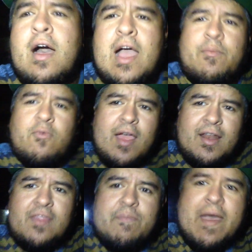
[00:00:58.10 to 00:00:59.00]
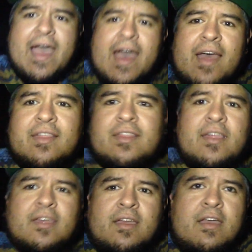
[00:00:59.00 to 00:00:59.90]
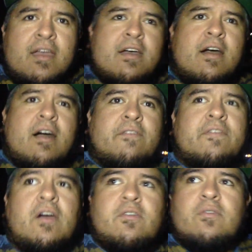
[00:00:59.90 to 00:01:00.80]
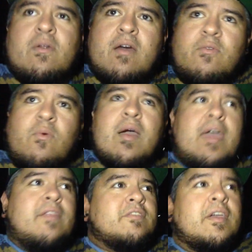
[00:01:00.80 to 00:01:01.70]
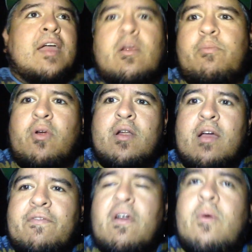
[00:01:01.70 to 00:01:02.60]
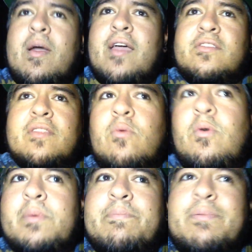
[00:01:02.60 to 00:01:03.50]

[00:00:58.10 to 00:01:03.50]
I am right in the path of a runway. There's like an airport not far away, so there will be